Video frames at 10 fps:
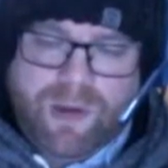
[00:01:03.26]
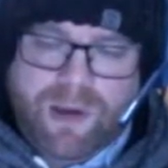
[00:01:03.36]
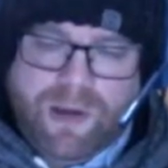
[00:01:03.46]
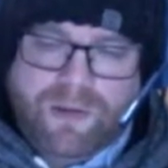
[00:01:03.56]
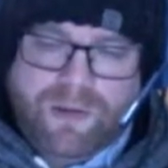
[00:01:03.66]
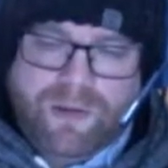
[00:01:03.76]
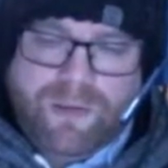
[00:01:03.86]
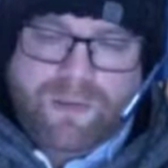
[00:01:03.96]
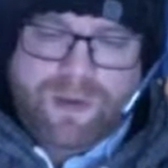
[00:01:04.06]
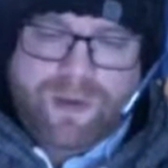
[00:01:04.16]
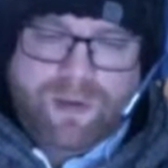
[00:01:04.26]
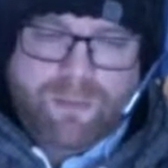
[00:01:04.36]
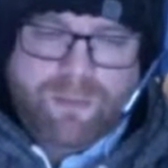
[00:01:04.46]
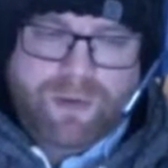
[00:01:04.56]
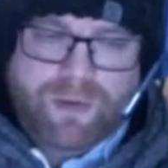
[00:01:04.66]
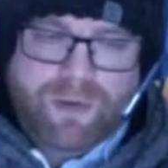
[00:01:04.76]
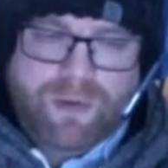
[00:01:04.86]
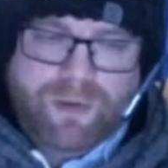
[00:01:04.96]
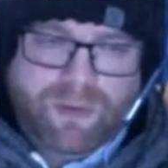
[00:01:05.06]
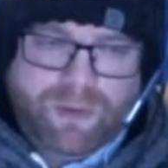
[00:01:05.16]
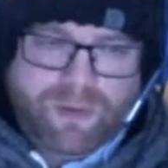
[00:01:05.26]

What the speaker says: My auntie got me a computer,